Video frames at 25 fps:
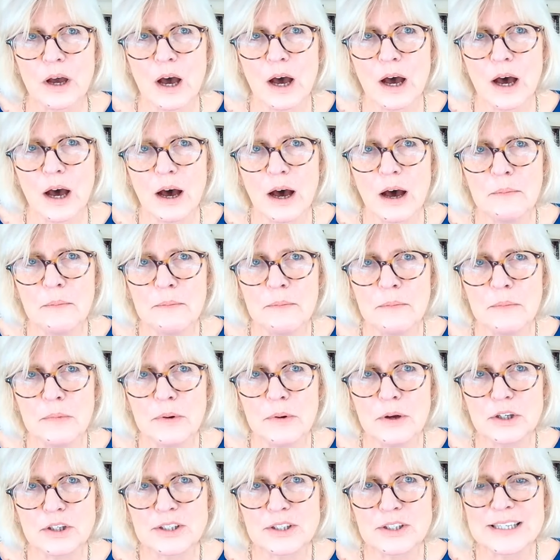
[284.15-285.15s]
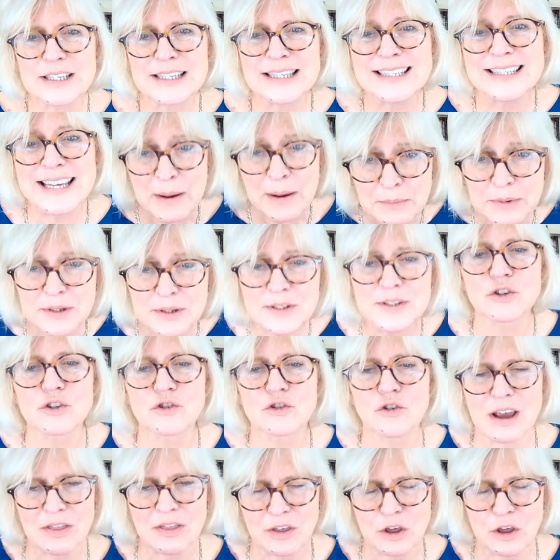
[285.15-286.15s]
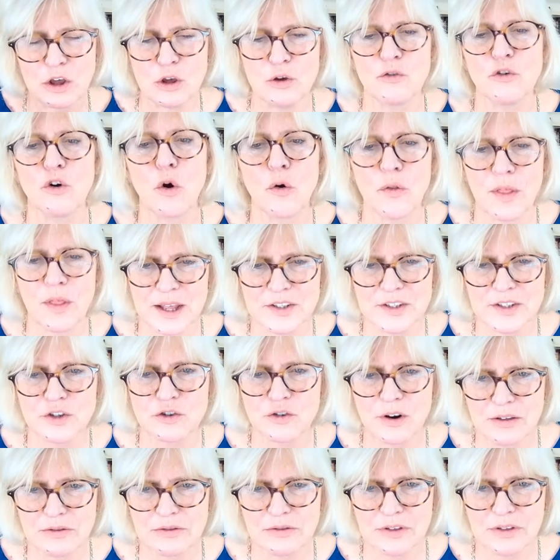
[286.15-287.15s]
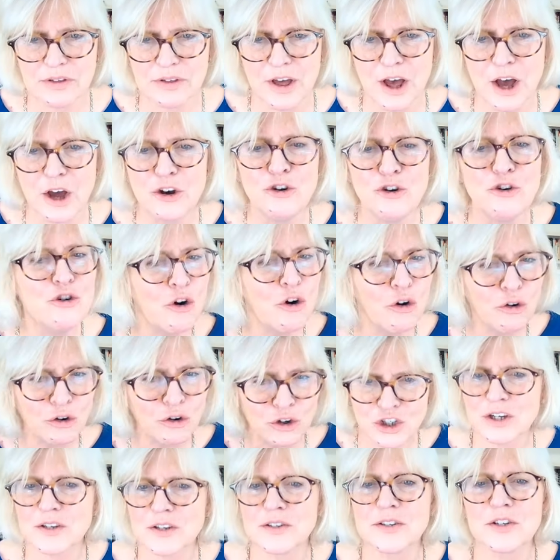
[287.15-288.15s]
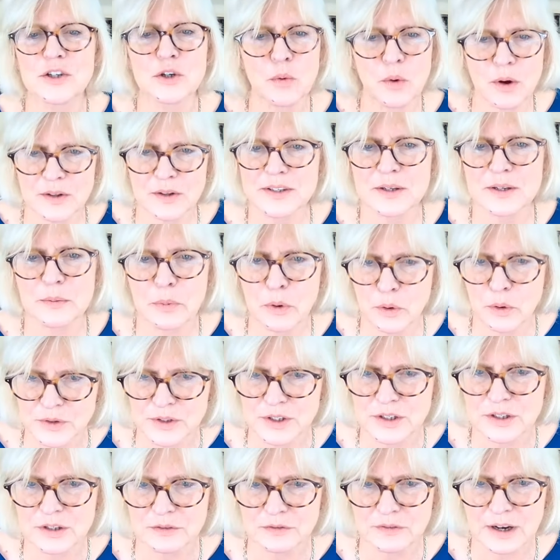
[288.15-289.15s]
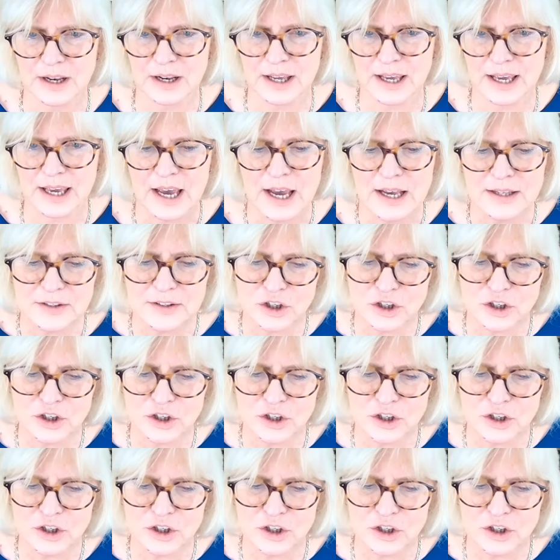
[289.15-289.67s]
to demonstrate that you've got that strength, not just to answer positively.